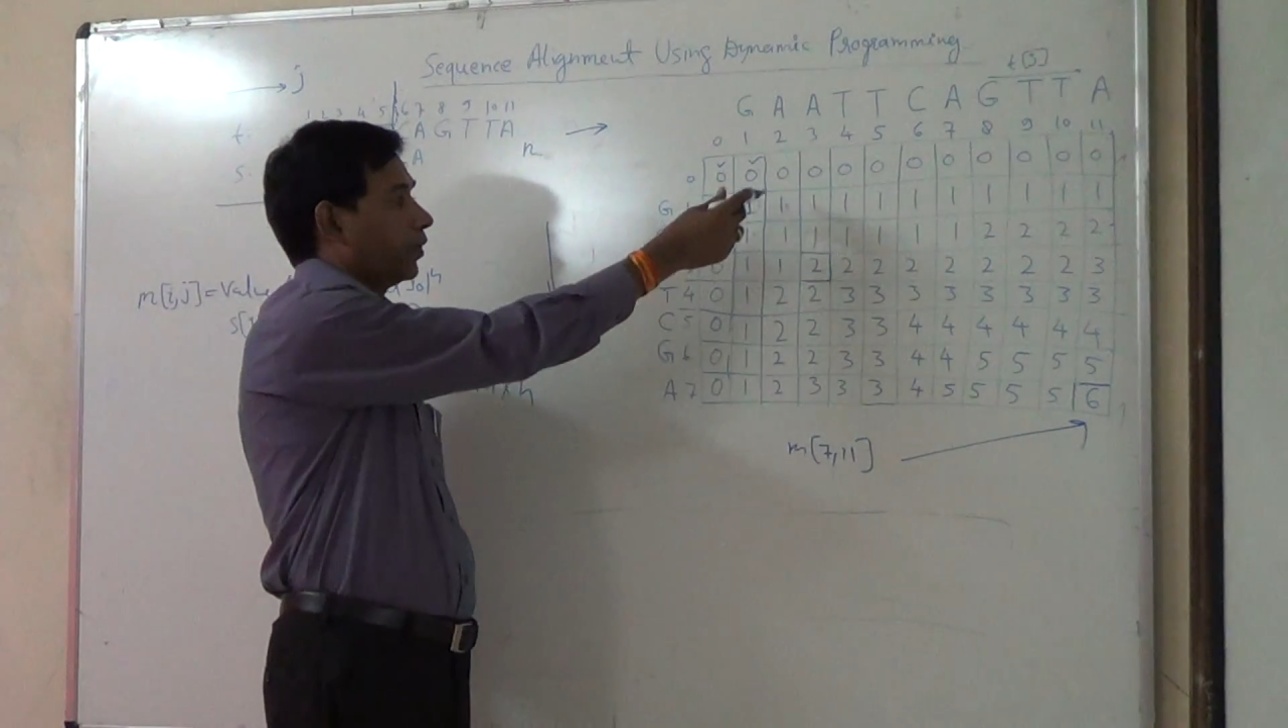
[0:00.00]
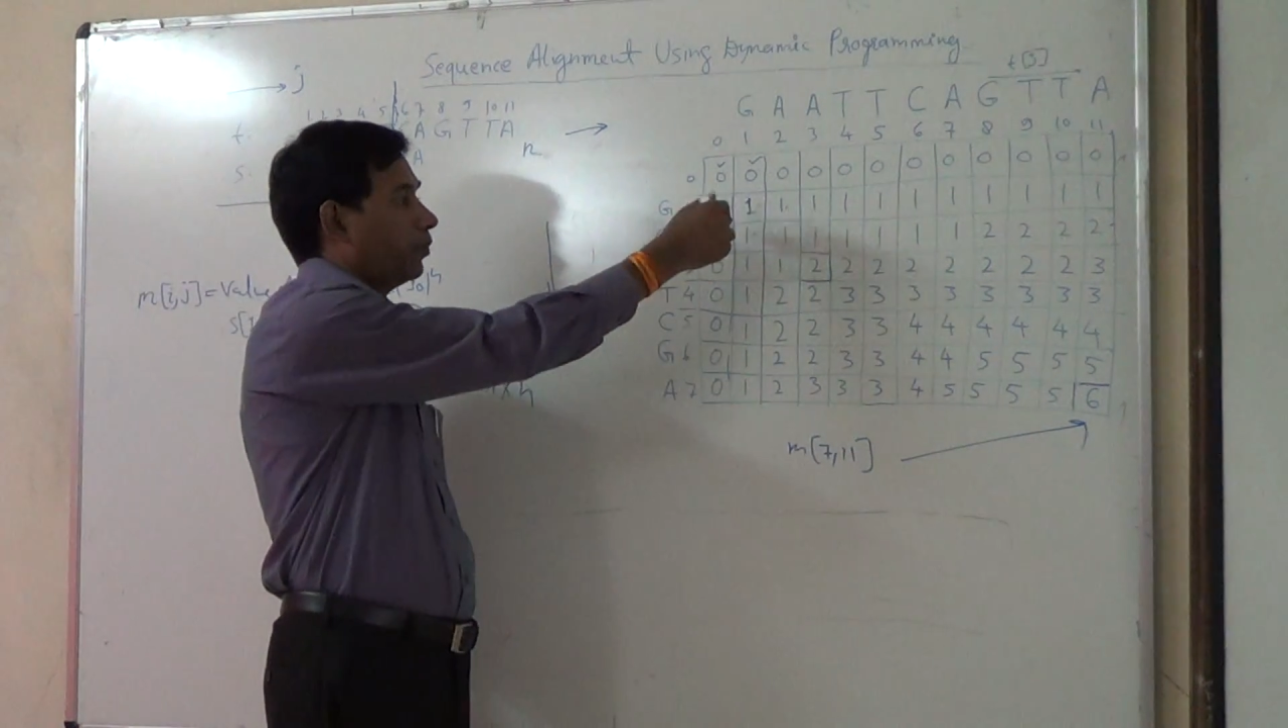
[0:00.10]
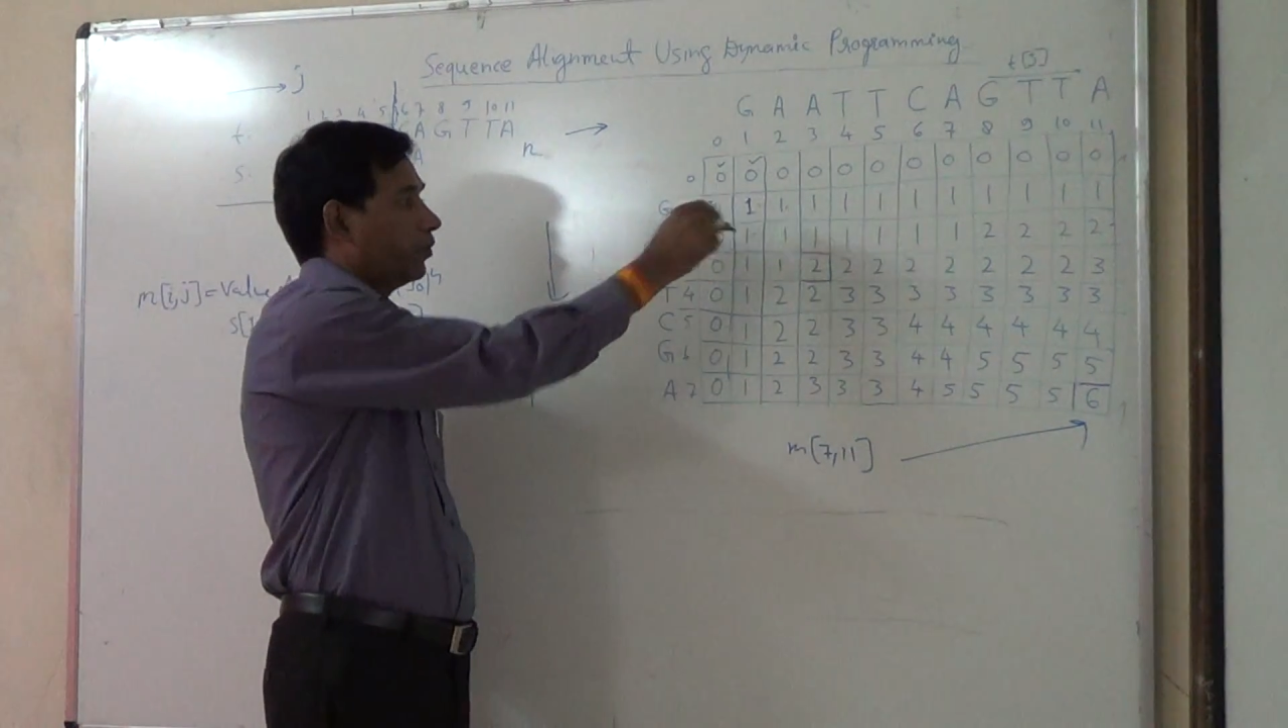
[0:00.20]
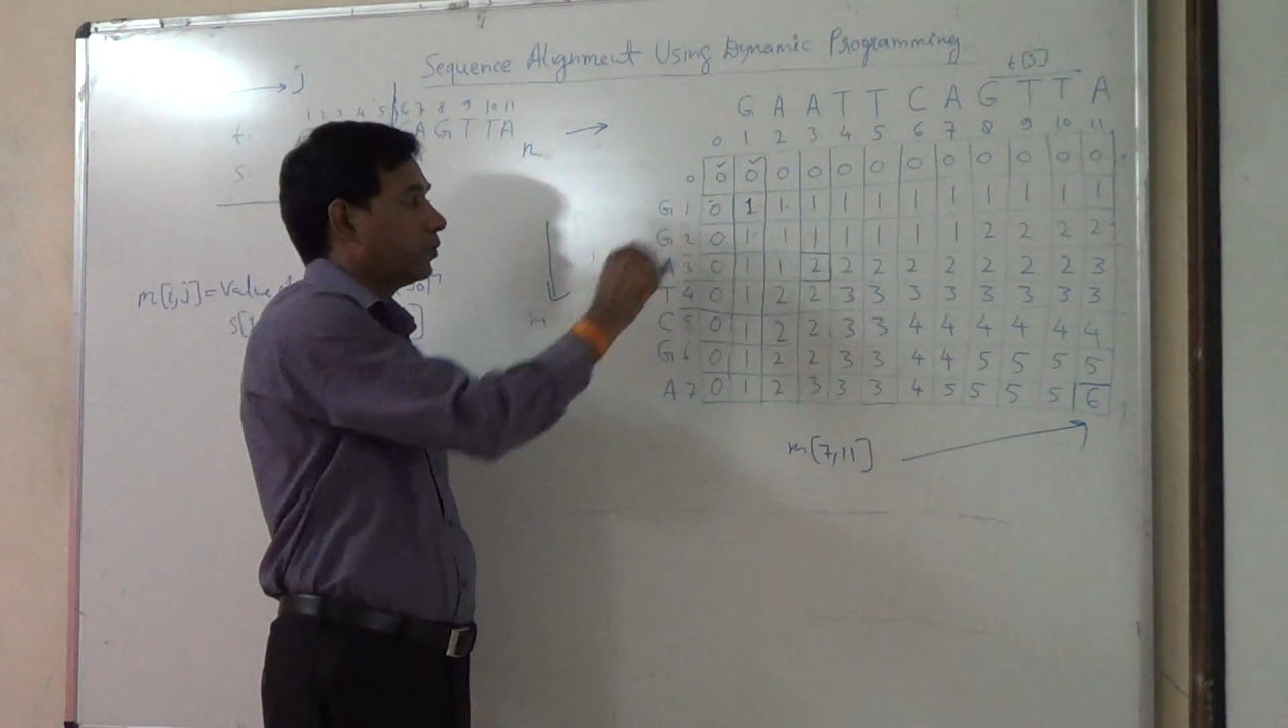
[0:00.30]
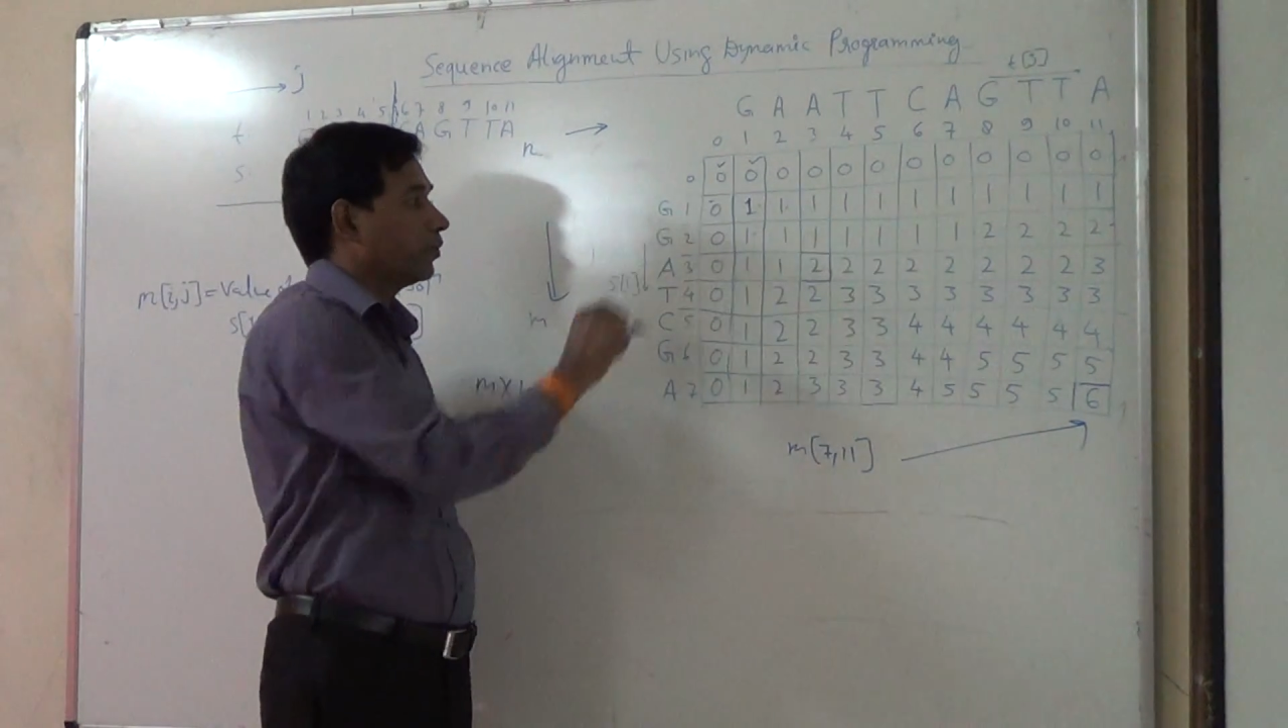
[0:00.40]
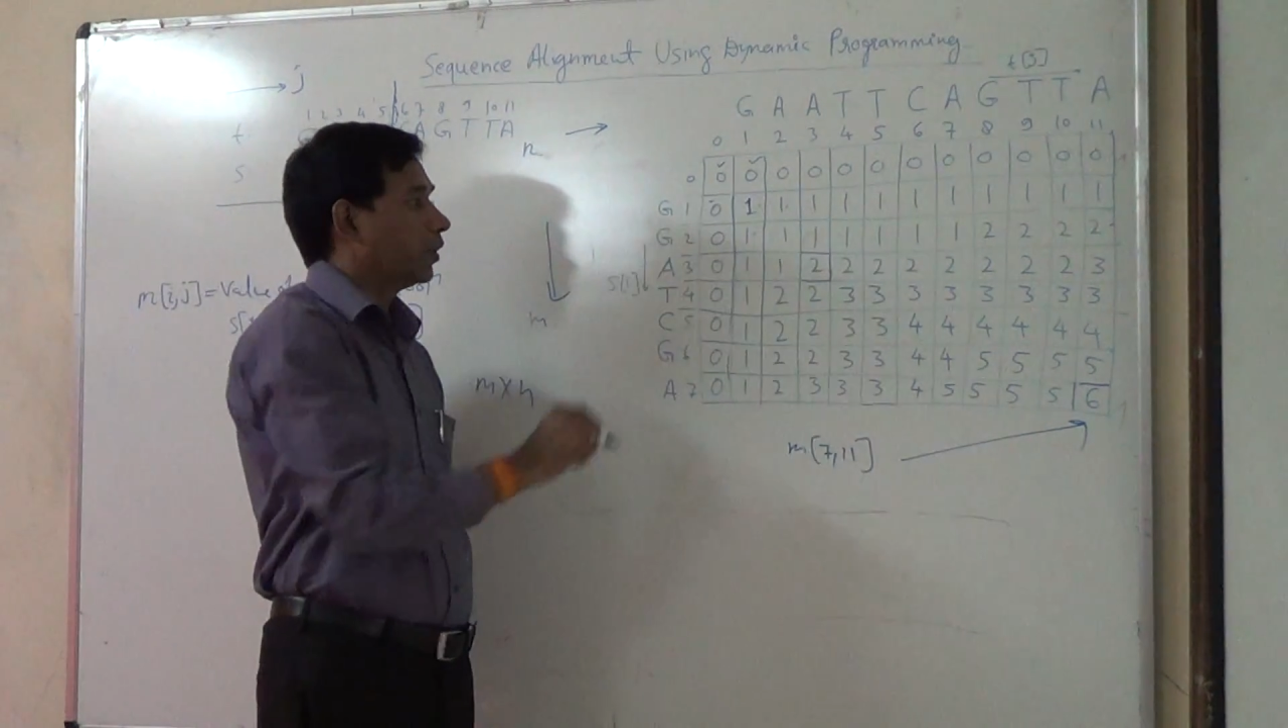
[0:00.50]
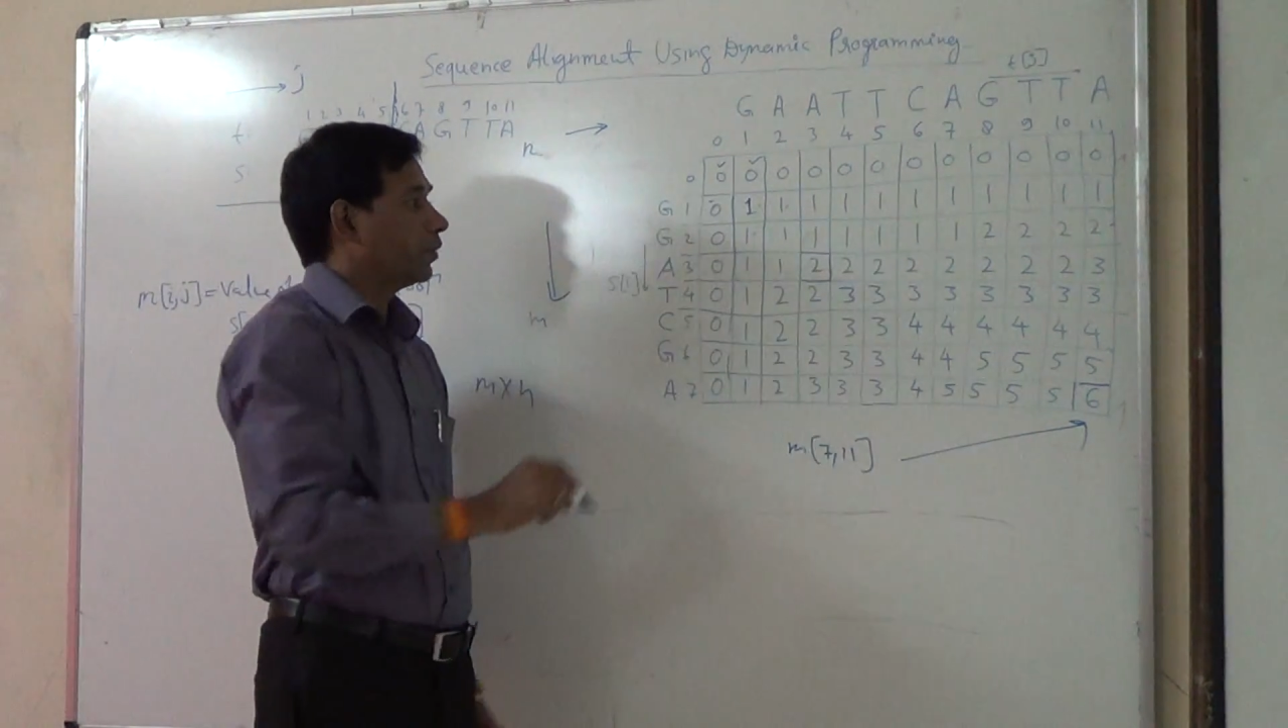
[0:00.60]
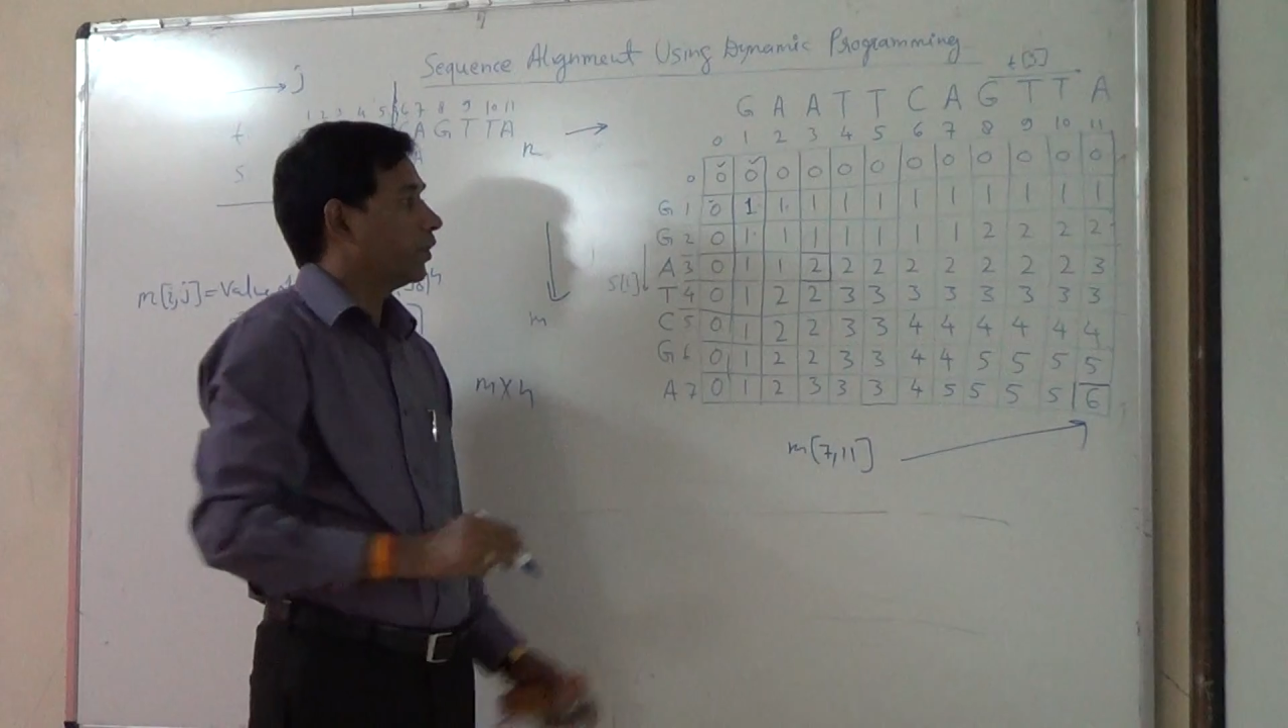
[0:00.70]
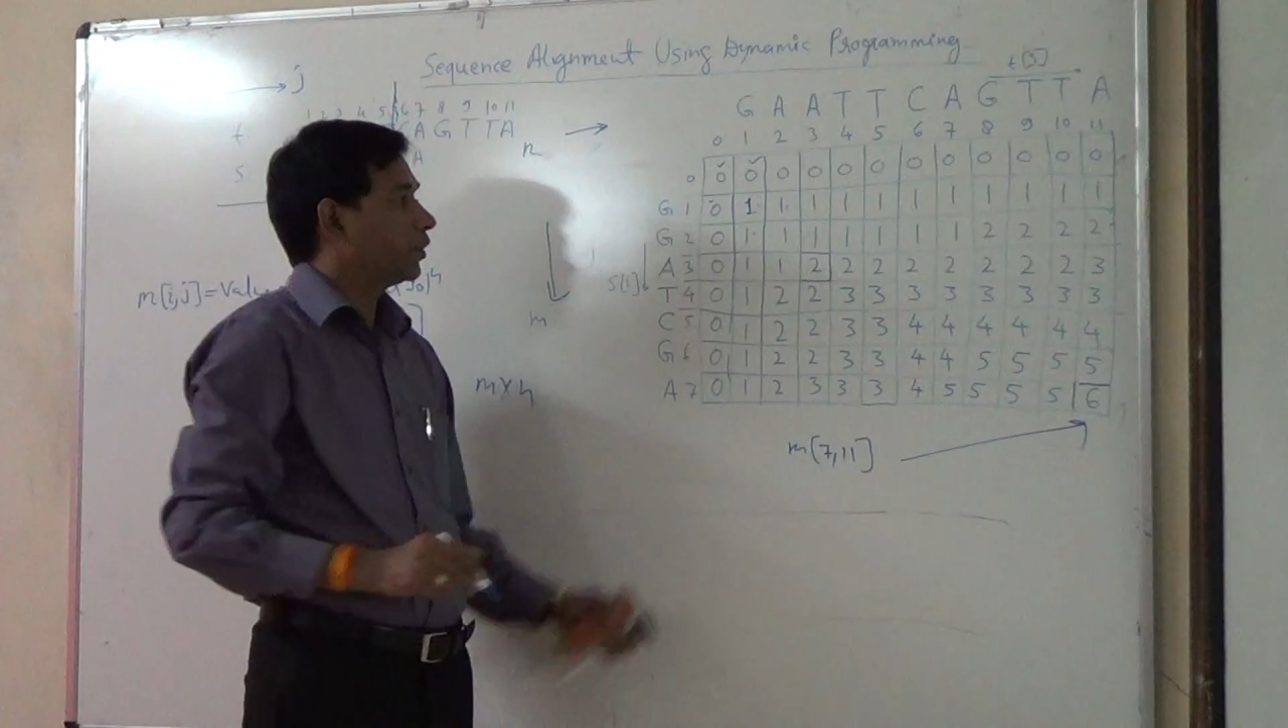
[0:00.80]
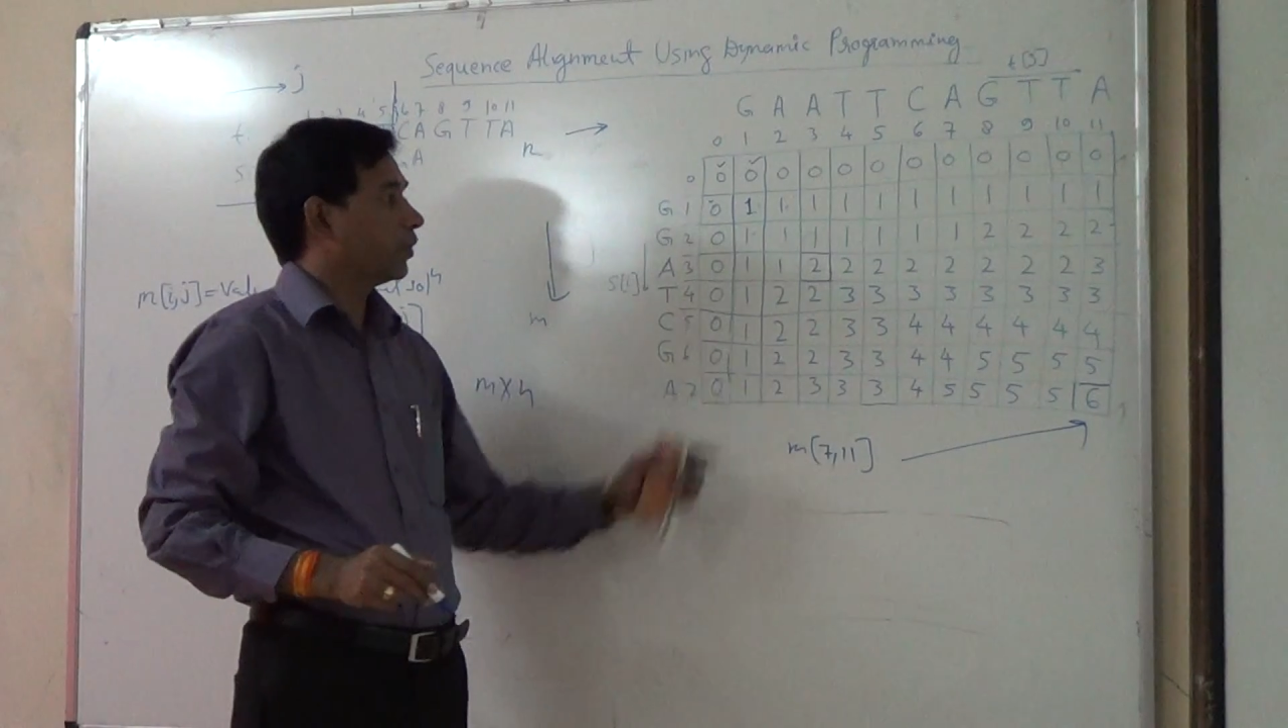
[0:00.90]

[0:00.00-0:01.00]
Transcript: come to know that which